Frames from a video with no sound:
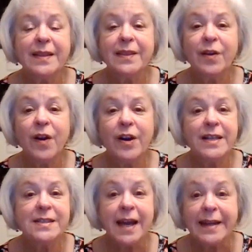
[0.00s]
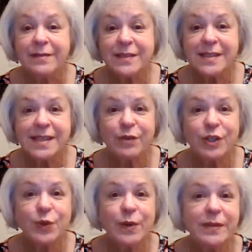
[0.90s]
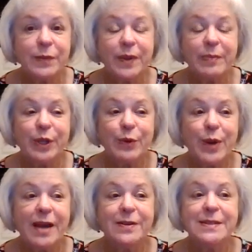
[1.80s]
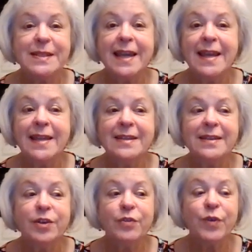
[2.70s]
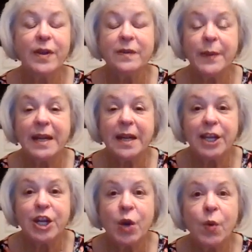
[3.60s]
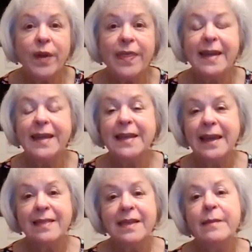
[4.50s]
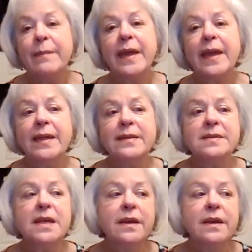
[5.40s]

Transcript: there aren't a ton of discovery toys people around and your friends may not know where they can get them and